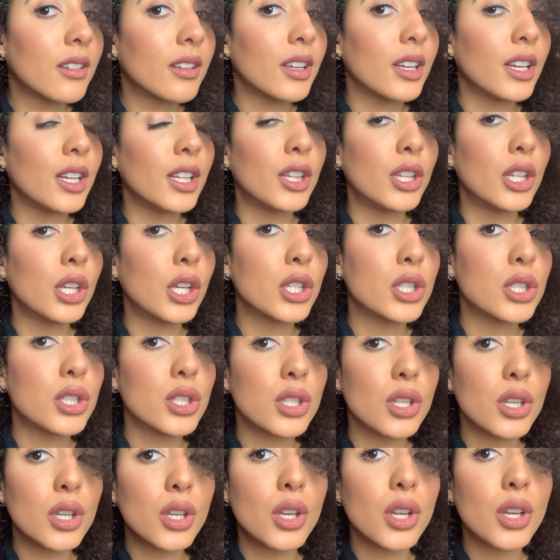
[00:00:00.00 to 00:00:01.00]
It looks
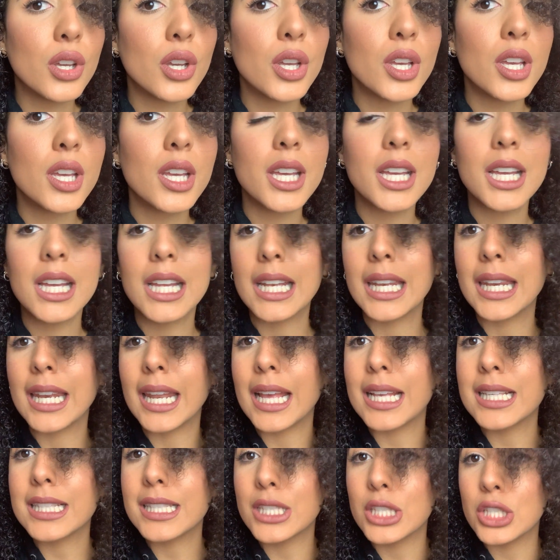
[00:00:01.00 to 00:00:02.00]

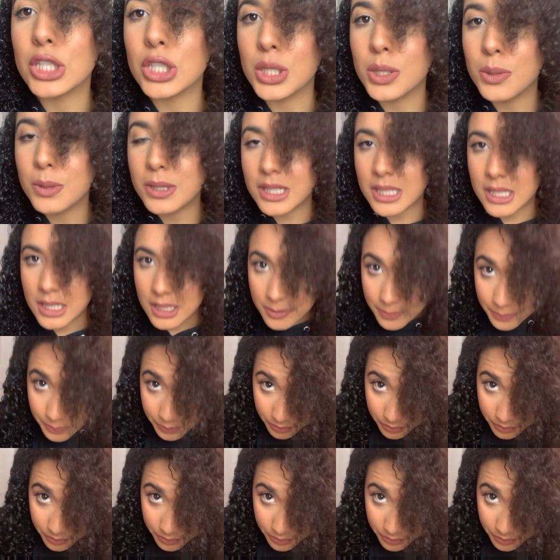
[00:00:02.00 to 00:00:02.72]
nice and juicy.